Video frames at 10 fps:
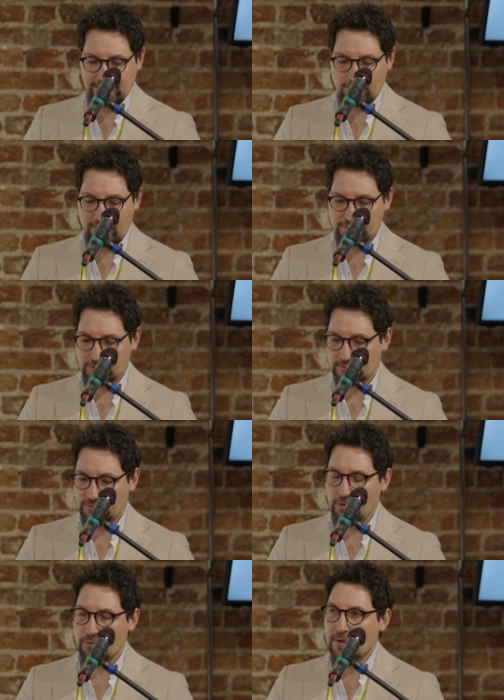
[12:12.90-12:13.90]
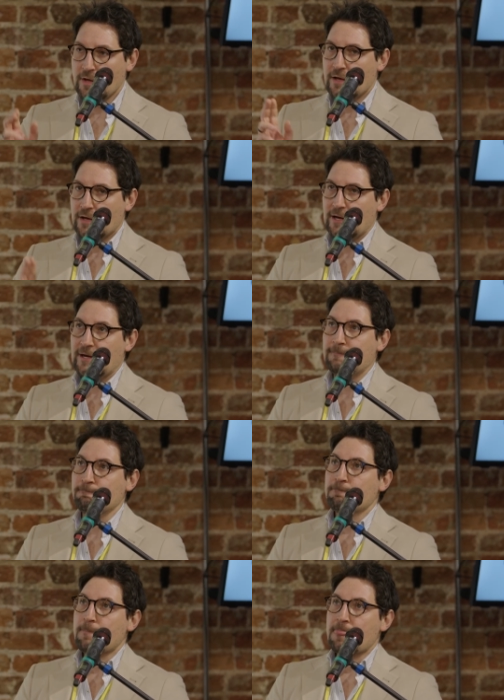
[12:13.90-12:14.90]
question. So
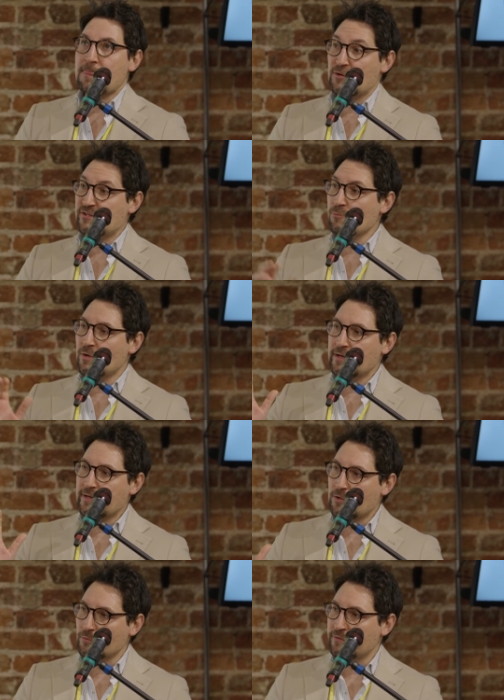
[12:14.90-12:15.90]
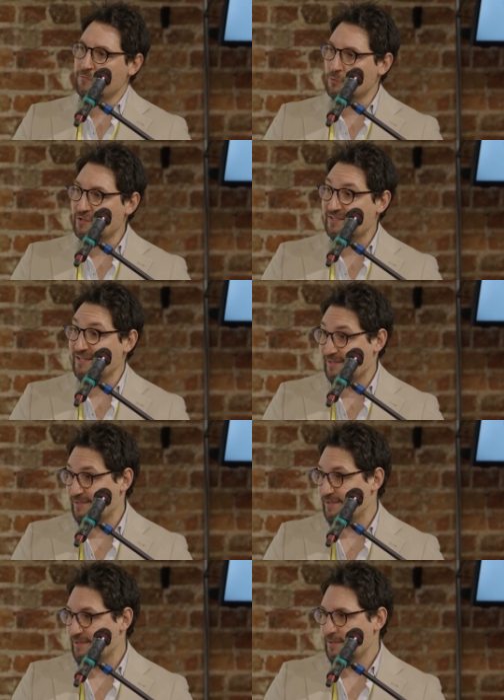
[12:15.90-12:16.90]
the reason why CondaForge
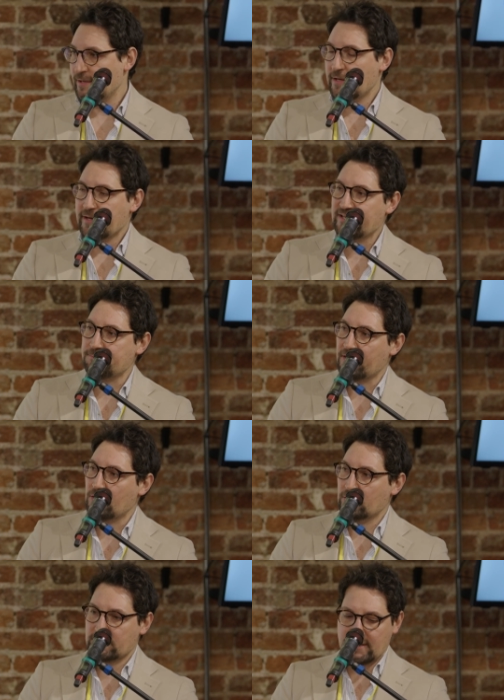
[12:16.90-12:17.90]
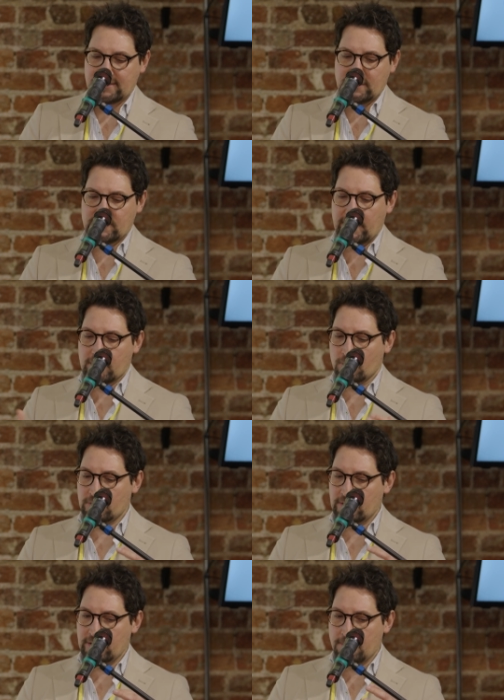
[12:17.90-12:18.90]
exists is because essentially
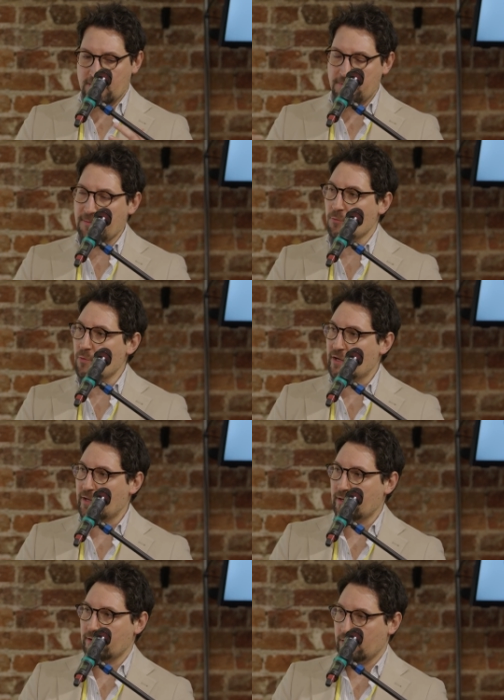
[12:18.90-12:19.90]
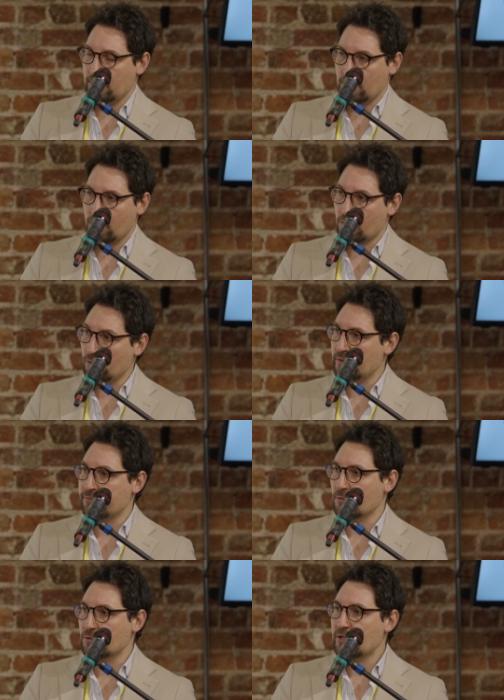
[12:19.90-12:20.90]
the people working on
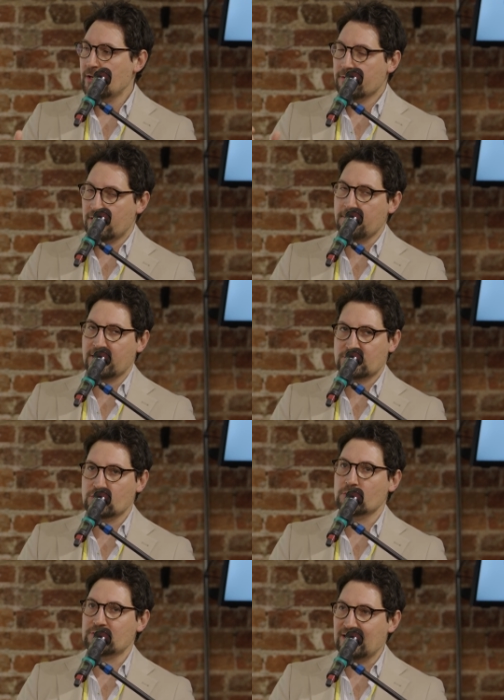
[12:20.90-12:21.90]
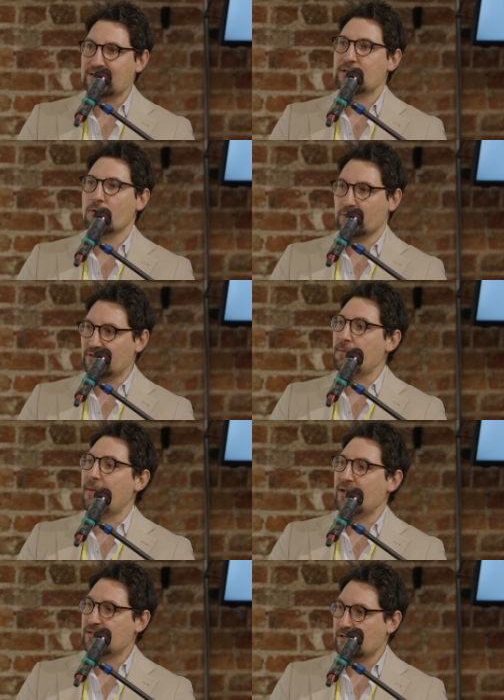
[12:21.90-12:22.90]
CondaForge, they make sure that all the
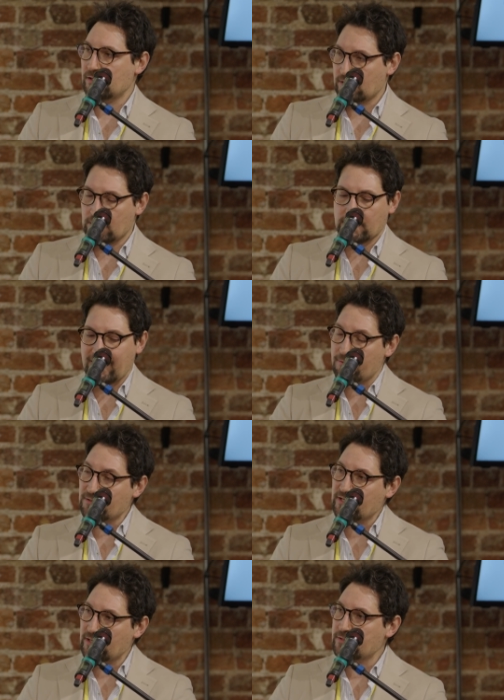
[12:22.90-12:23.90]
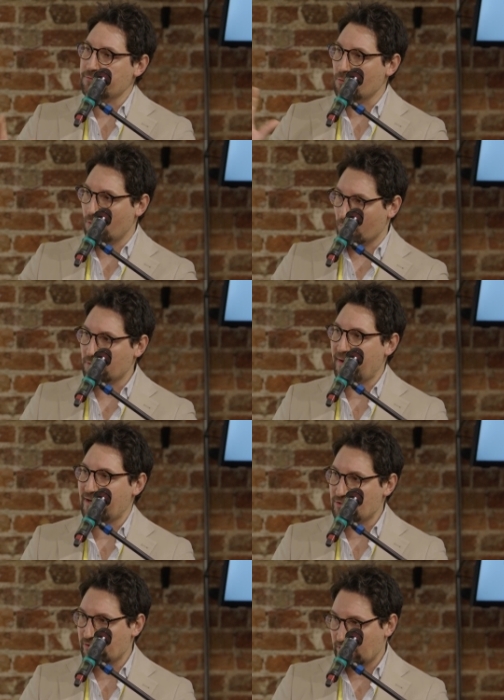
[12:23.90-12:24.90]
dependencies are guaranteed for all the
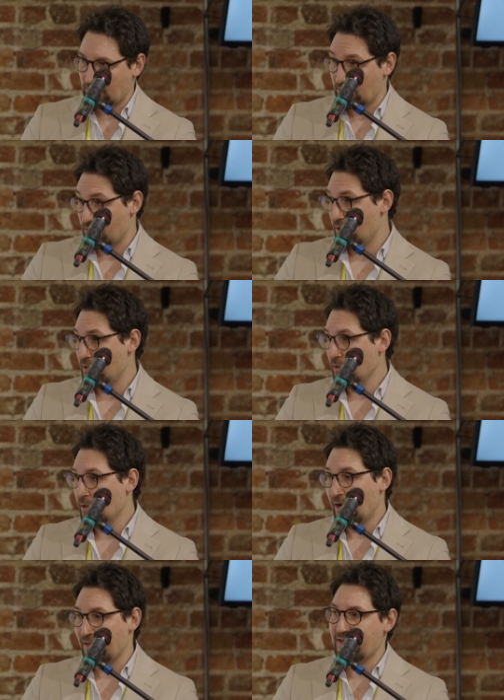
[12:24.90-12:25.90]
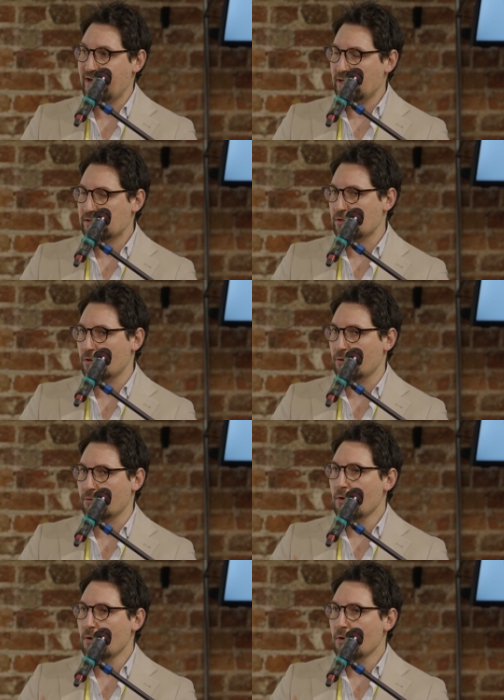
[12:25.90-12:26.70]
packages that are there. So